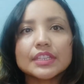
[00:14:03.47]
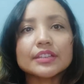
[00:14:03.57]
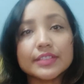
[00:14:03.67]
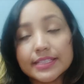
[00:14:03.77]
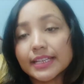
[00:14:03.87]

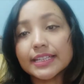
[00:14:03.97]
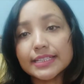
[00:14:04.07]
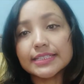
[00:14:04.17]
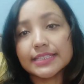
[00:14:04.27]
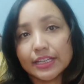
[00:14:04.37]
In the
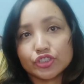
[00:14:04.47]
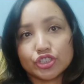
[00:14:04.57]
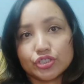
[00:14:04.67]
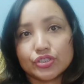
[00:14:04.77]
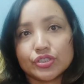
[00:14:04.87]
second
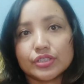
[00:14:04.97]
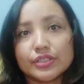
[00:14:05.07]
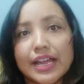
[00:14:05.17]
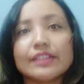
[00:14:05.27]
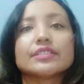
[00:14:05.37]
section, the
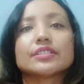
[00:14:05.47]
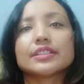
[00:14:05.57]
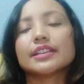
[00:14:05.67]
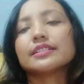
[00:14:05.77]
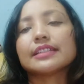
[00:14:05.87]
narrator
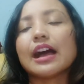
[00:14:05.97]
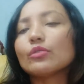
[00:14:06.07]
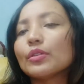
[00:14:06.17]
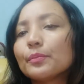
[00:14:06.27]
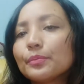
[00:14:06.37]
tells
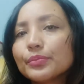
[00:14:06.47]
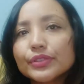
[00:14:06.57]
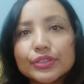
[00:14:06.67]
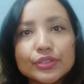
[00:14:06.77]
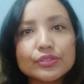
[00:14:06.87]
how a
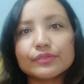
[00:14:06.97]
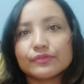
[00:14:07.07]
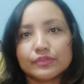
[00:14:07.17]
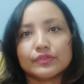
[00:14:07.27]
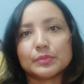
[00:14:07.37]

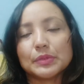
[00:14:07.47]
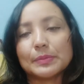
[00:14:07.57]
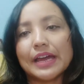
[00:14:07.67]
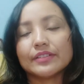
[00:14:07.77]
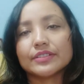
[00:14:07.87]
beautiful woman
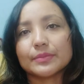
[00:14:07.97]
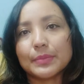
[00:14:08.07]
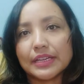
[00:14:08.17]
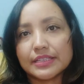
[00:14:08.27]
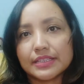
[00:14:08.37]
marries a
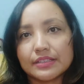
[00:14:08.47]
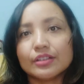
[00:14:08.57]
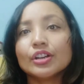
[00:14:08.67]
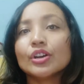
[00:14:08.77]
painter